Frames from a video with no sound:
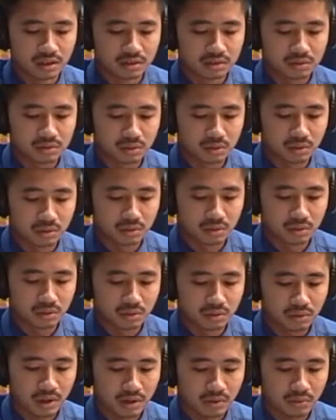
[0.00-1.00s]
So
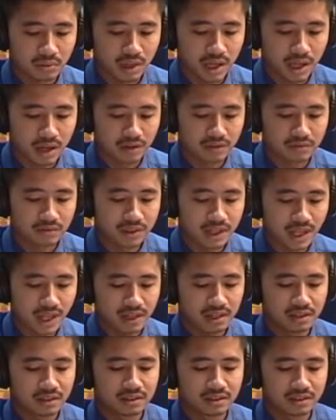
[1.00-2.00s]
when we have that,